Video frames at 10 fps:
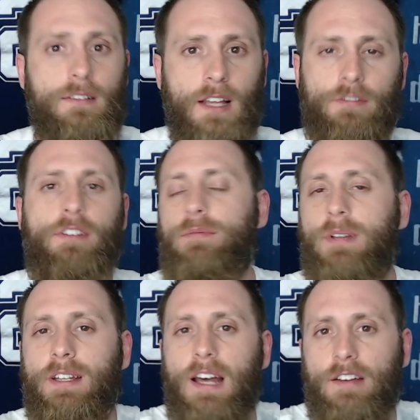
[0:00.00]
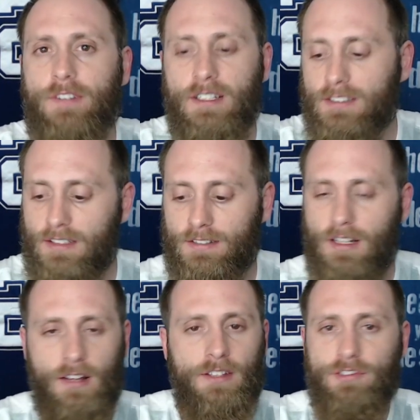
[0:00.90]
Haven't even played offense because
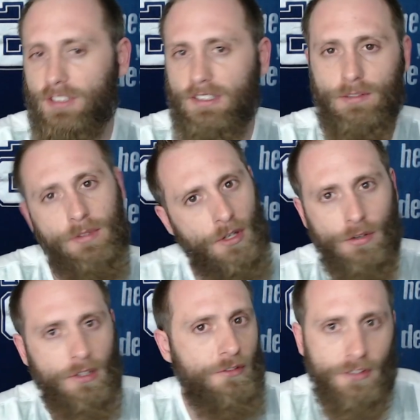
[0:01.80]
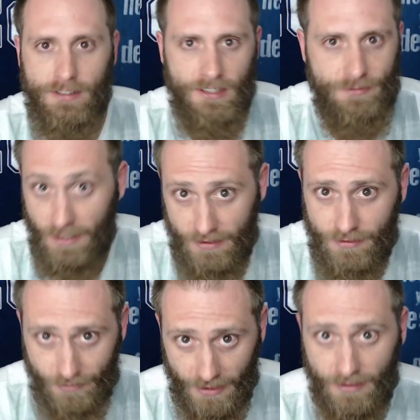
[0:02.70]
all the shit that we're going over is
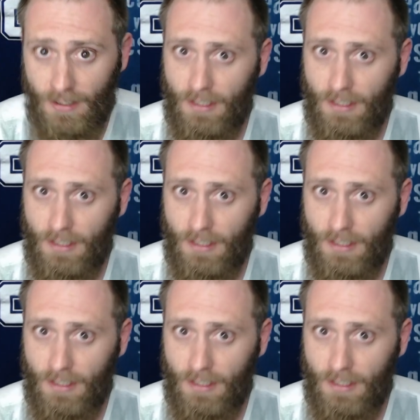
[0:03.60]
defensive, right?